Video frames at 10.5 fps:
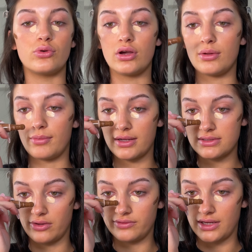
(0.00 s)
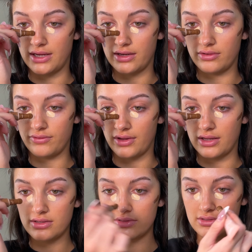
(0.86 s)
on my self-tanned
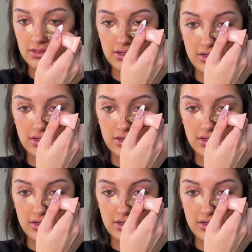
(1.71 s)
face.